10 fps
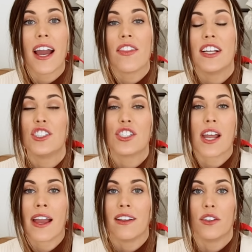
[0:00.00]
I think just
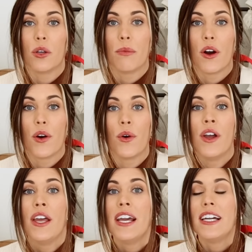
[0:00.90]
tying a little bow
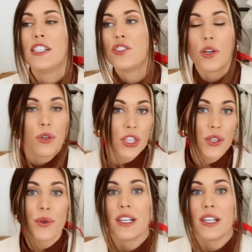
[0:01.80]
is so cute